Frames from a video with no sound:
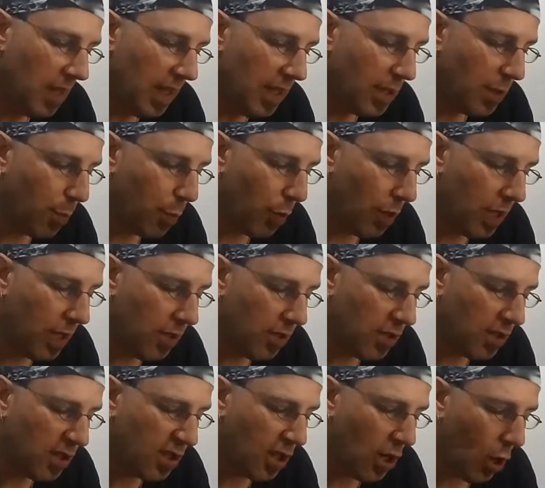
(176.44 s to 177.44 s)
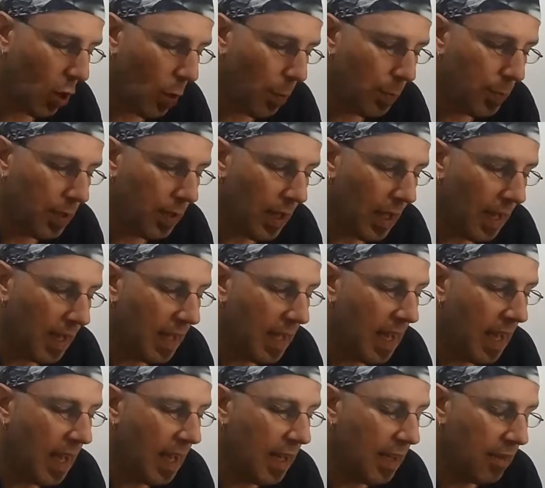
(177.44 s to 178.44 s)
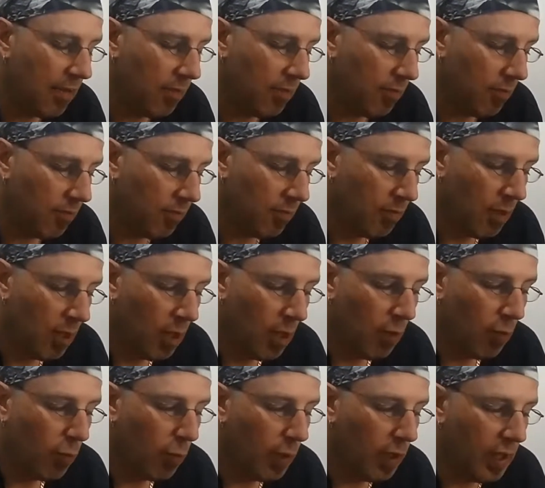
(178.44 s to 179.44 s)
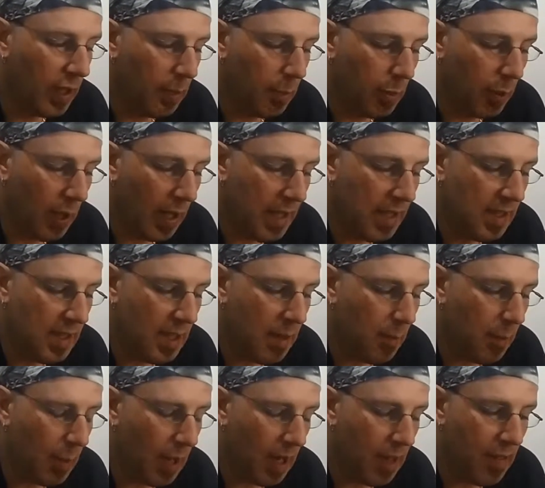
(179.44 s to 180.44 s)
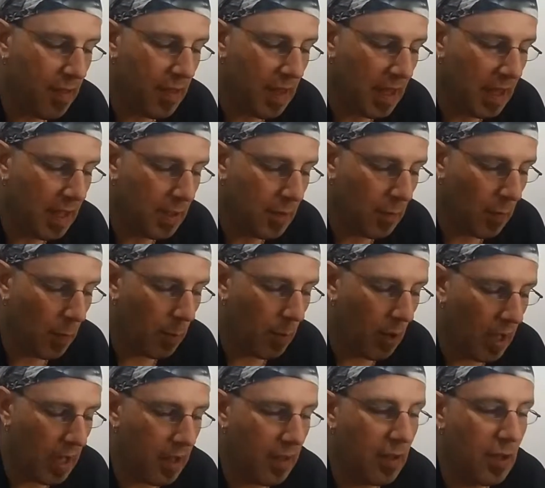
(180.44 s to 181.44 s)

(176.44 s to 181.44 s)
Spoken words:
It's a pretty good sculpt. I can't really place it, but I think it's from like